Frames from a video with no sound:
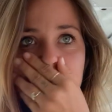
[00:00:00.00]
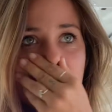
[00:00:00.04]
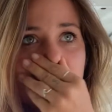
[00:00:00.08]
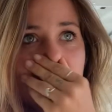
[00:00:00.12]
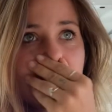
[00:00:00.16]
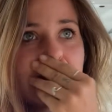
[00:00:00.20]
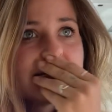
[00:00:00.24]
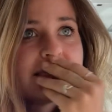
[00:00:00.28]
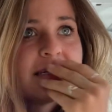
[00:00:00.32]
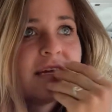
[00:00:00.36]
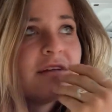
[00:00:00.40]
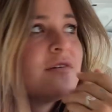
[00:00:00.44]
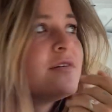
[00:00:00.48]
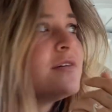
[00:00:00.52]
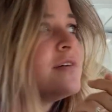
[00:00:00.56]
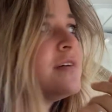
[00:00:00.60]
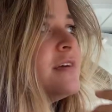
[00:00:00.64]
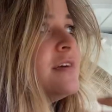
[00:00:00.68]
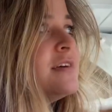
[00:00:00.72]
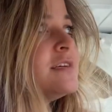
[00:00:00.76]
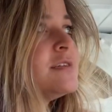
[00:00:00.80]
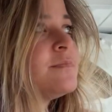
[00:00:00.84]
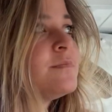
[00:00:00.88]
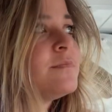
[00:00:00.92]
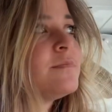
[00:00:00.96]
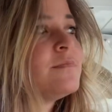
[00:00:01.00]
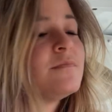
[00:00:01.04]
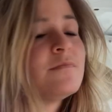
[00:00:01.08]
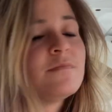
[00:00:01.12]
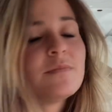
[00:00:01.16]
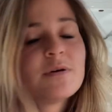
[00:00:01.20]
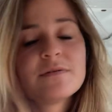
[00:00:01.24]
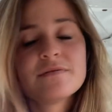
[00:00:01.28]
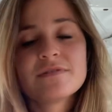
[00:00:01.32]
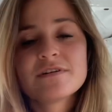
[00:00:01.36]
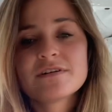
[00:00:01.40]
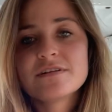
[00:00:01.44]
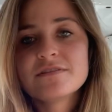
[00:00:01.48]
because I know that he's
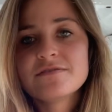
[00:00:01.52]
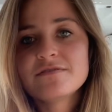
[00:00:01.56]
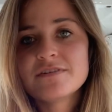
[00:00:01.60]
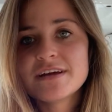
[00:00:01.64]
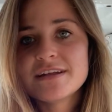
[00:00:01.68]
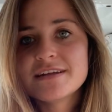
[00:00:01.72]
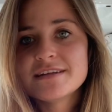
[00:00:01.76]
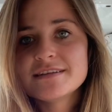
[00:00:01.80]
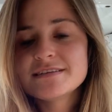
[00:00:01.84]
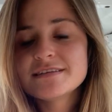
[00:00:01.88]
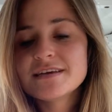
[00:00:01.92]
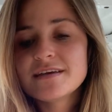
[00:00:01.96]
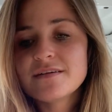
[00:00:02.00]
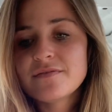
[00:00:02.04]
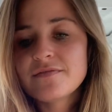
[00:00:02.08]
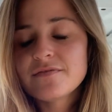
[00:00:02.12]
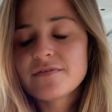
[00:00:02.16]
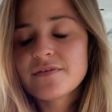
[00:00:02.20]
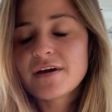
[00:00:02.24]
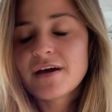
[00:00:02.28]
perfectly fine and safe.